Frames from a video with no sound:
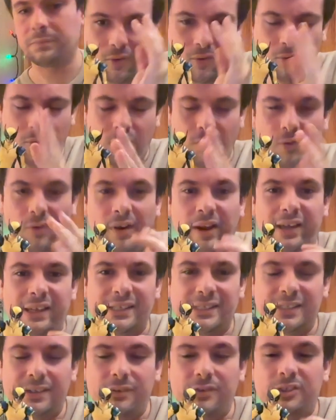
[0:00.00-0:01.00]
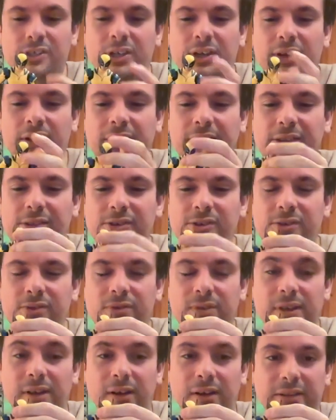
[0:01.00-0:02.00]
Alright, so turning to
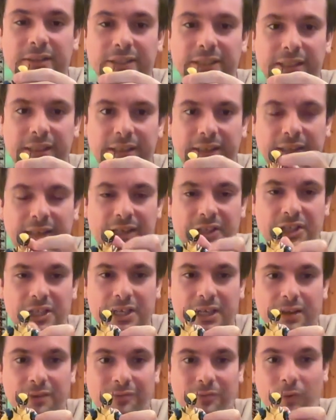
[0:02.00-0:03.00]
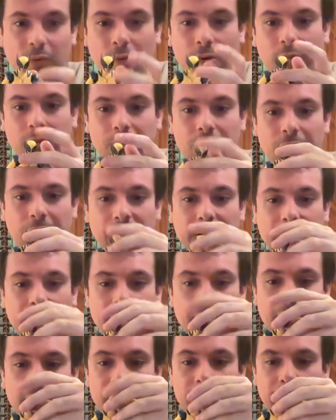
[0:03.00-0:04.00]
the articulation now for
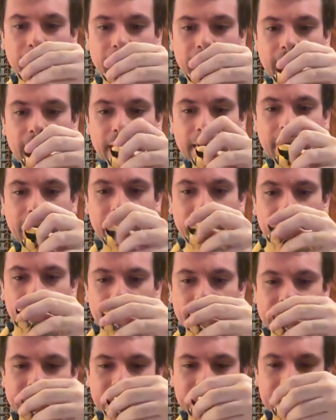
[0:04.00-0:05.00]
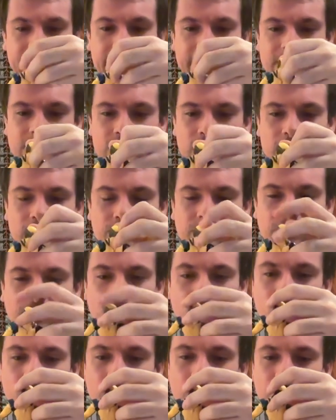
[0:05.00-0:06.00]
Wolverine. His head can do the
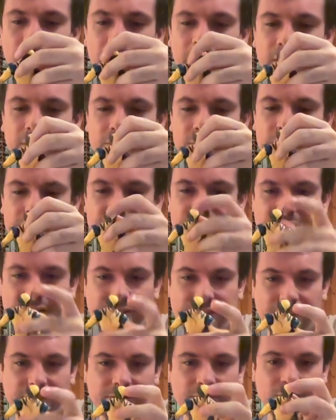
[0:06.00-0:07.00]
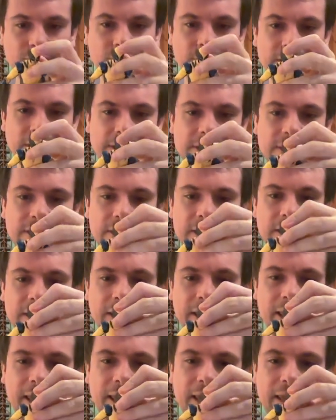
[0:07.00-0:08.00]
full 360 degrees.
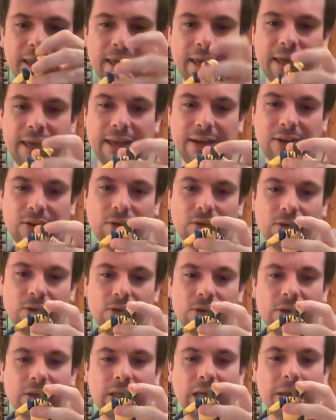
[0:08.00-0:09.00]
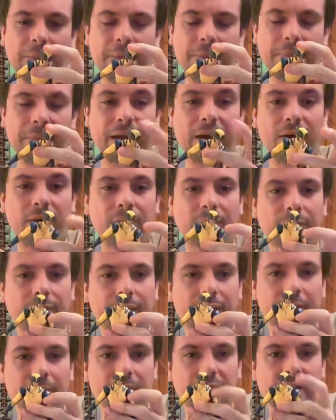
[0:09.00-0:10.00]
It can look up about
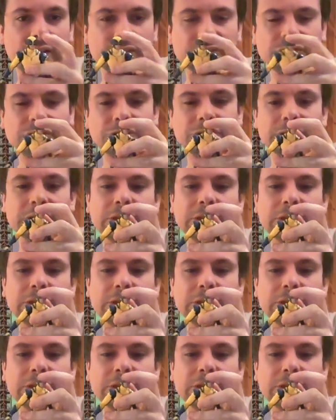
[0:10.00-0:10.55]
that much.